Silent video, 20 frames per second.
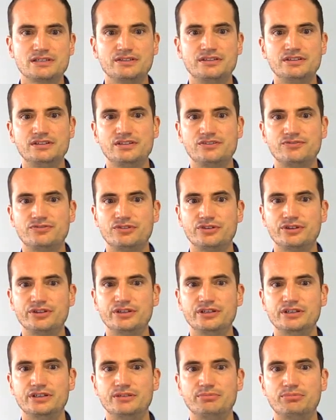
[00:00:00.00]
This is for
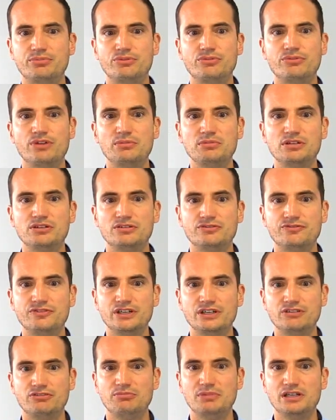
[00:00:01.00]
the programming of
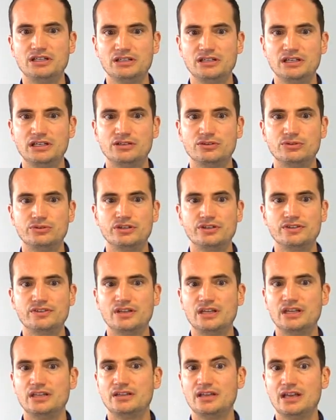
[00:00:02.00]
incremental encoders
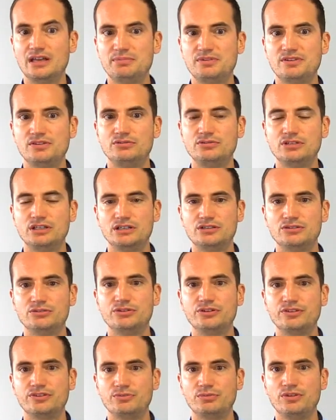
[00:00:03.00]
and absolute
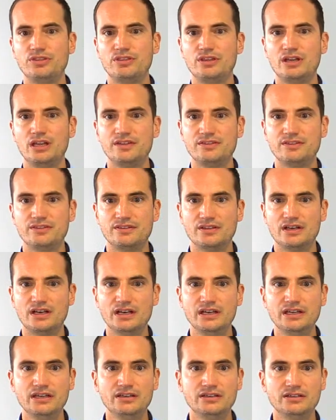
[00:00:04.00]
encoders with
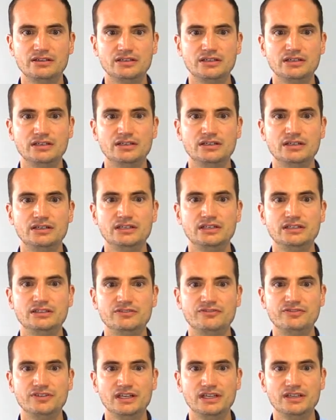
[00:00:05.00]
SSI
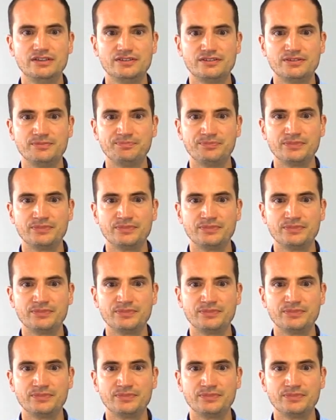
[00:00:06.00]
interface.